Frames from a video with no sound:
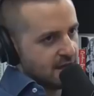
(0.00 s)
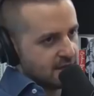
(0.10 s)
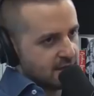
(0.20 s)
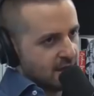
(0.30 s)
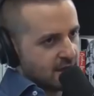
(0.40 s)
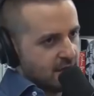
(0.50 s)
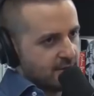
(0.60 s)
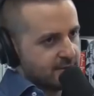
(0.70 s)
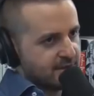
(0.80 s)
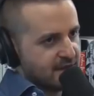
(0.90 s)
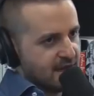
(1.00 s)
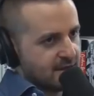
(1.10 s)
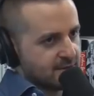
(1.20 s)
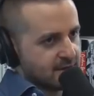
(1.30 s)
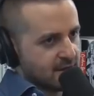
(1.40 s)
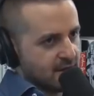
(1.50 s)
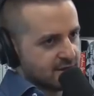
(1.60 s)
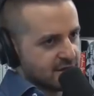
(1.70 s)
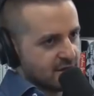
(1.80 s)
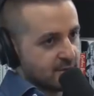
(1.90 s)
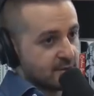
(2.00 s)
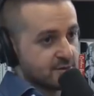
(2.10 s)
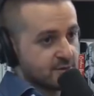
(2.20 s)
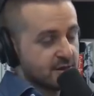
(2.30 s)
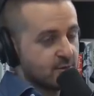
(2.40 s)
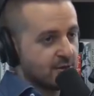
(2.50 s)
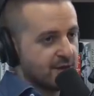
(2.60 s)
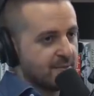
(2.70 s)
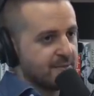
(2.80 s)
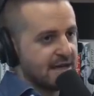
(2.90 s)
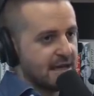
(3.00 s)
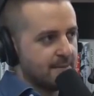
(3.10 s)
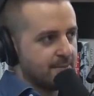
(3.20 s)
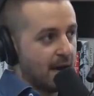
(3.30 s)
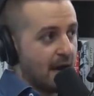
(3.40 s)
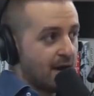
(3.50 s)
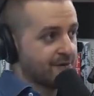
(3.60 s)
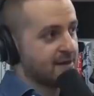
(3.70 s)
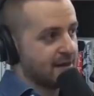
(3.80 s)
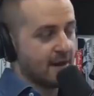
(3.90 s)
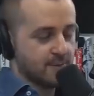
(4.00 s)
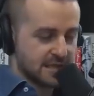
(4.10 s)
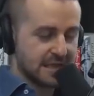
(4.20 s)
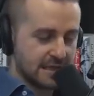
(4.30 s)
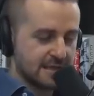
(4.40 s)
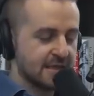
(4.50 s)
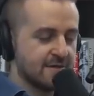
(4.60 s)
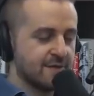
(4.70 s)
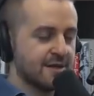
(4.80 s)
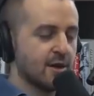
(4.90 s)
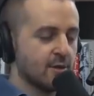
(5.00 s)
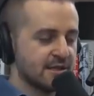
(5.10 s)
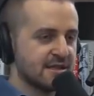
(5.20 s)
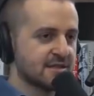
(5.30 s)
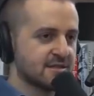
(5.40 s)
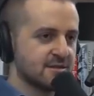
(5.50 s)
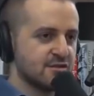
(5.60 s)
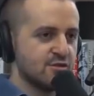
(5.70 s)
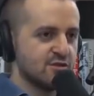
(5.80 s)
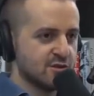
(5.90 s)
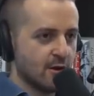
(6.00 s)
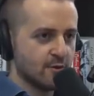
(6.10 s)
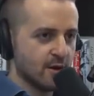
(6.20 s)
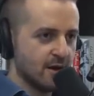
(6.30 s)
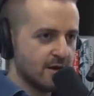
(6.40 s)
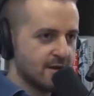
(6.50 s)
Yeah, I can't remember the name of the guy's channel, but it was really well done. But after that was like the video in this new genre.